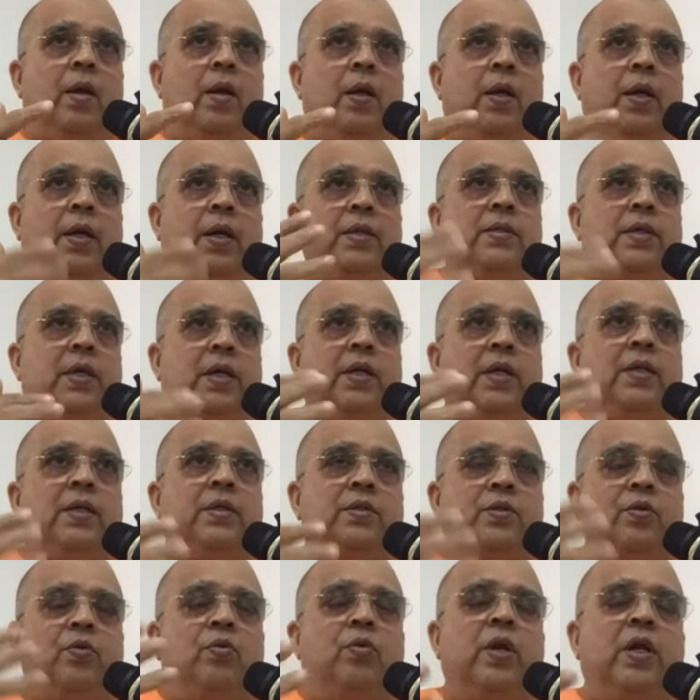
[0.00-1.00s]
It
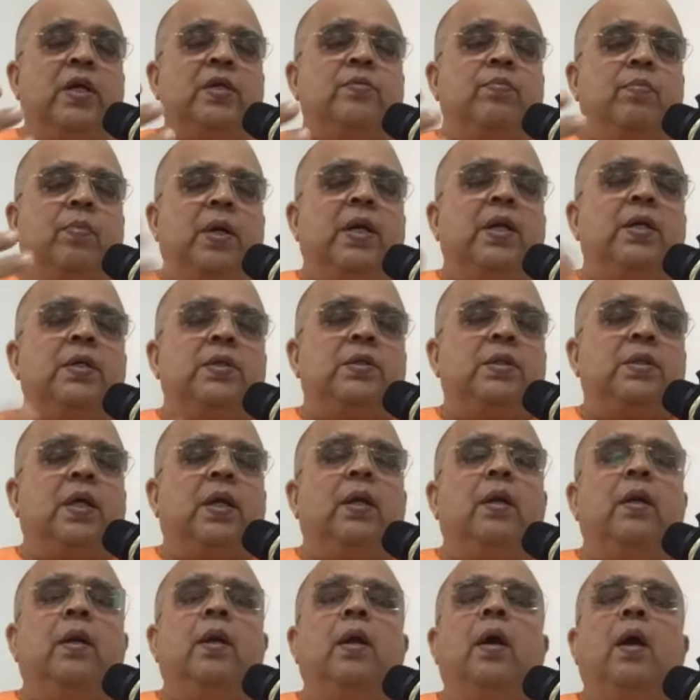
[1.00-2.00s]
is known as manas
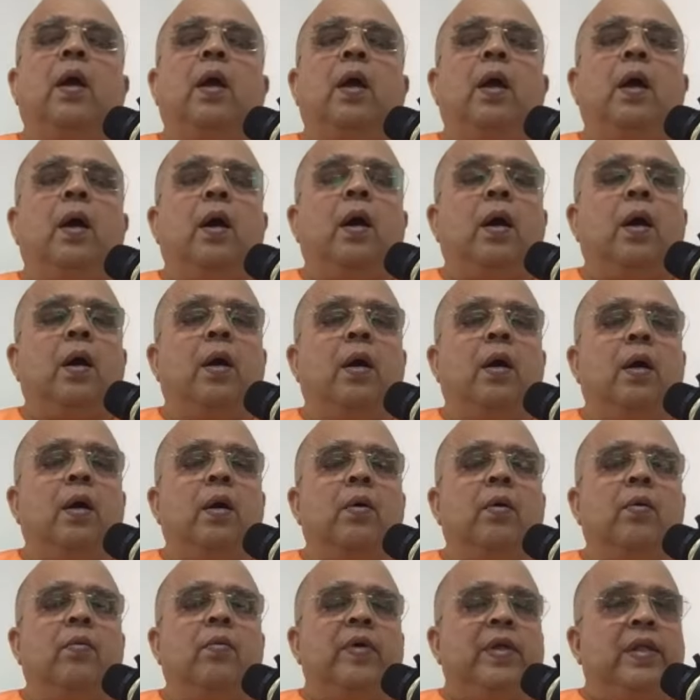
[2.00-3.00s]
in
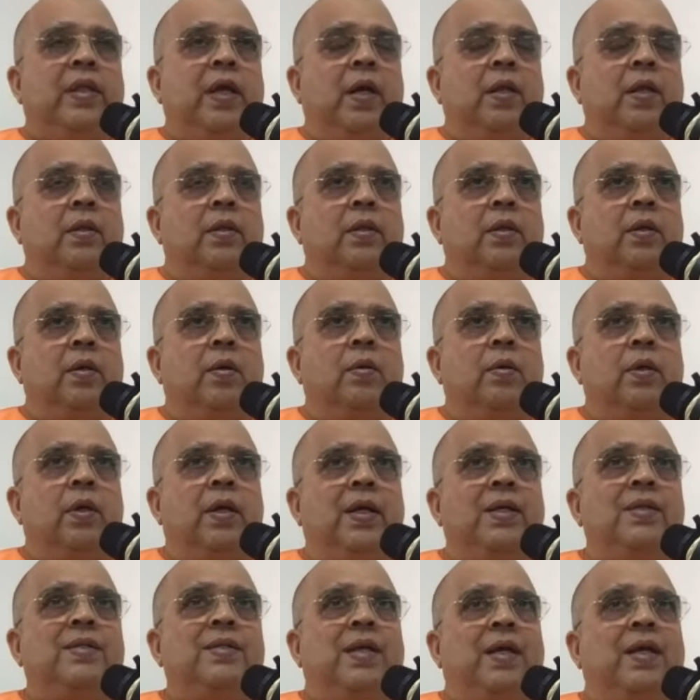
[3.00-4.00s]
Vedanta.
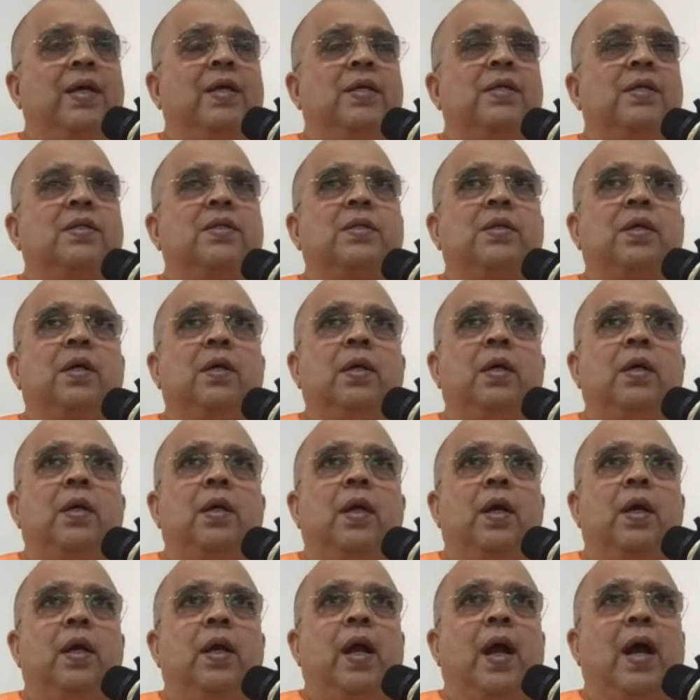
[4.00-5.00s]
It says,
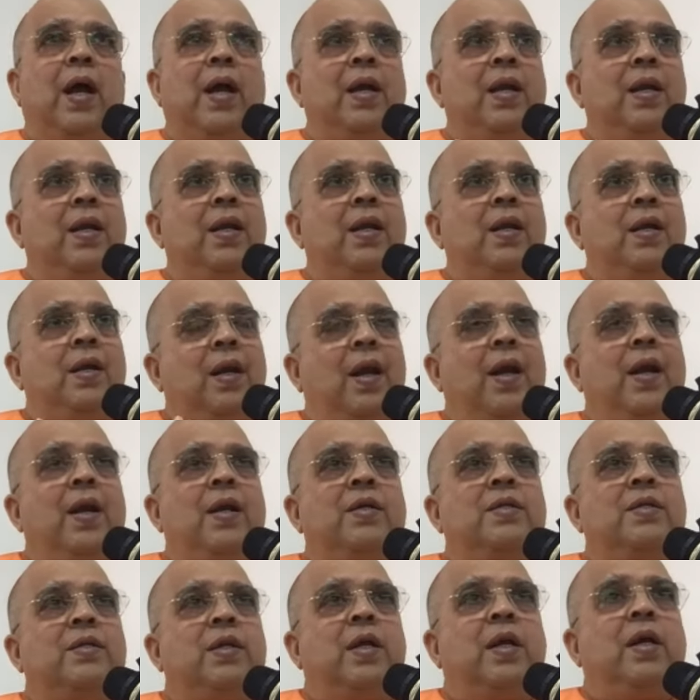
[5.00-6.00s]
a highly
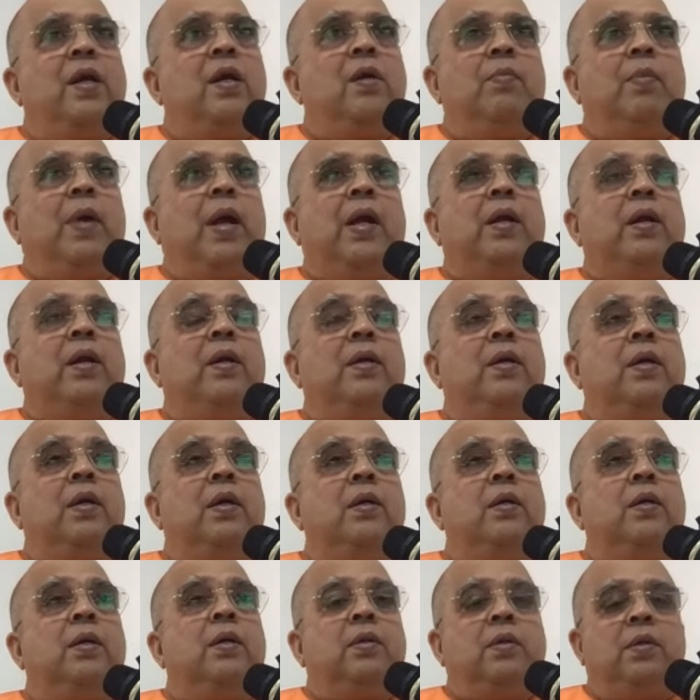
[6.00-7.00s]
trained, skilled
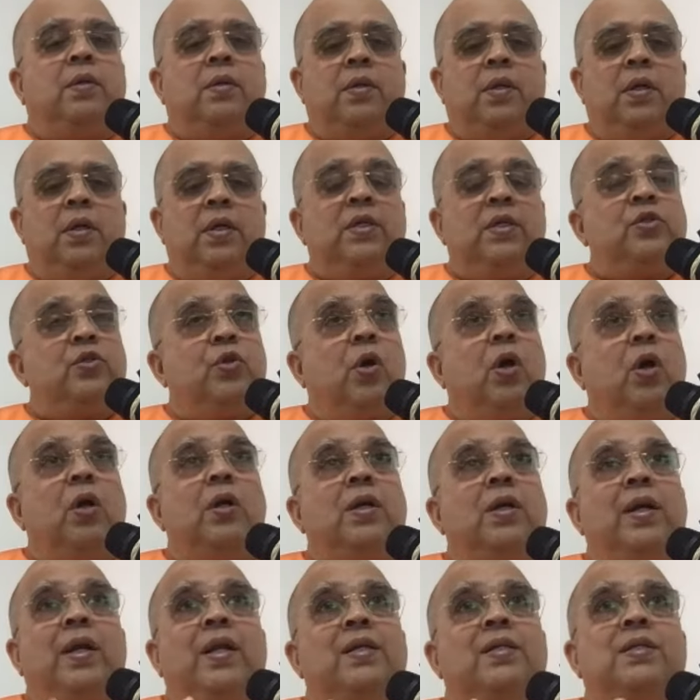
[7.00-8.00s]
mind is
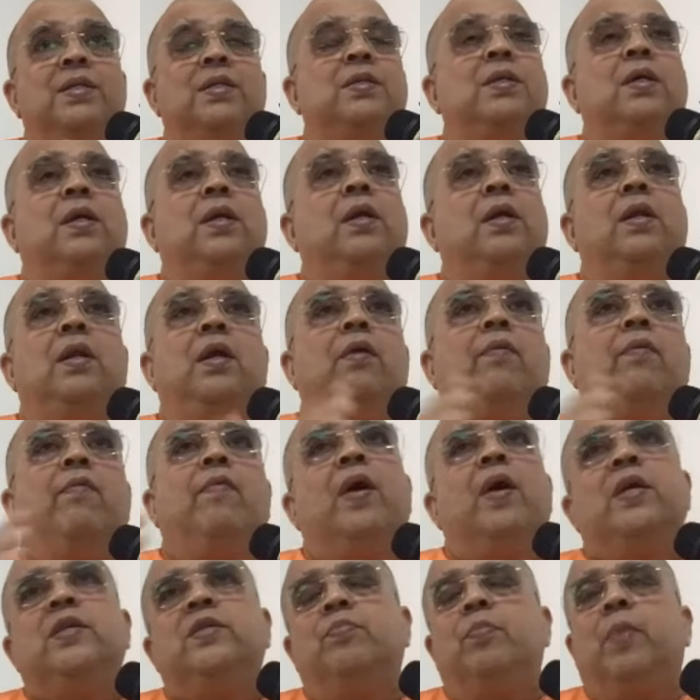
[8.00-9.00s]
not necessarily a
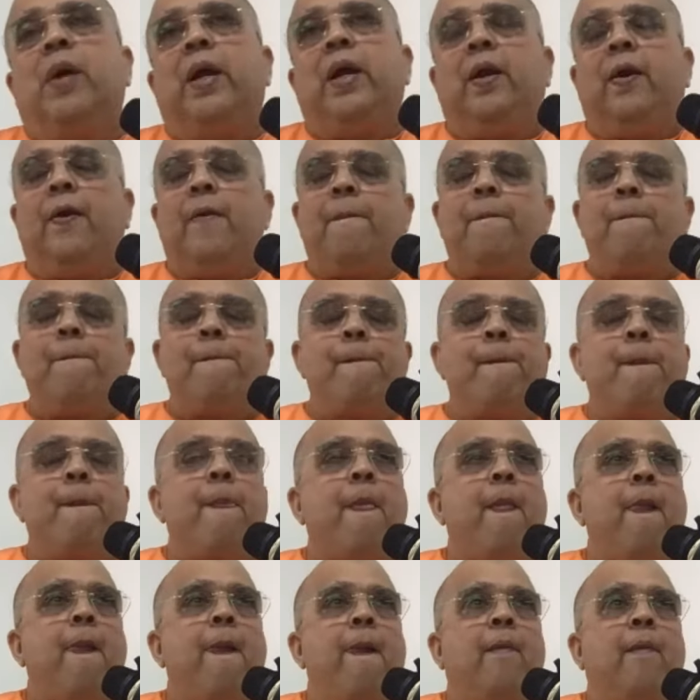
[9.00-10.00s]
wise mind.
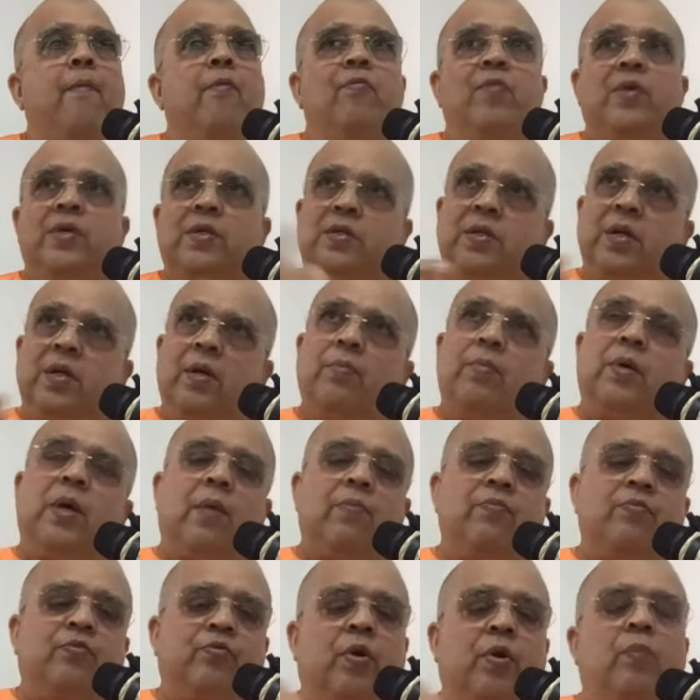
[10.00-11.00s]
Wisdom
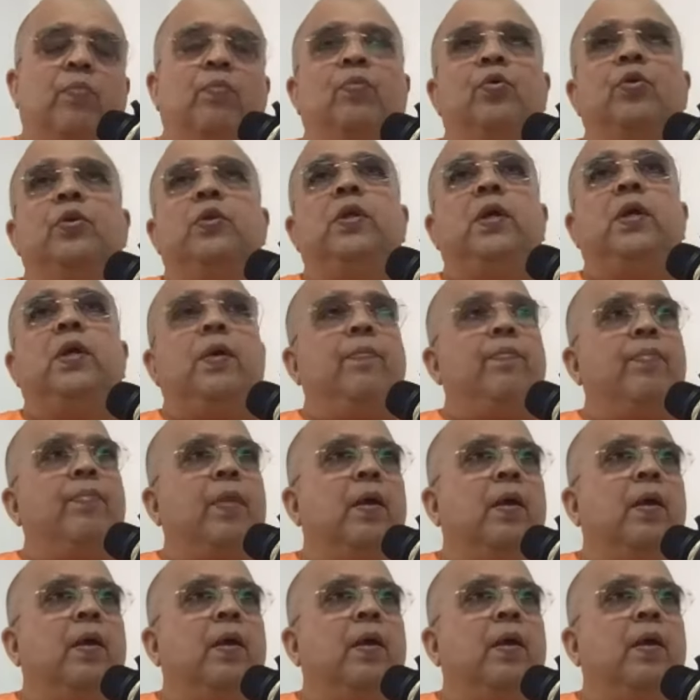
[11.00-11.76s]
comes from buddhi.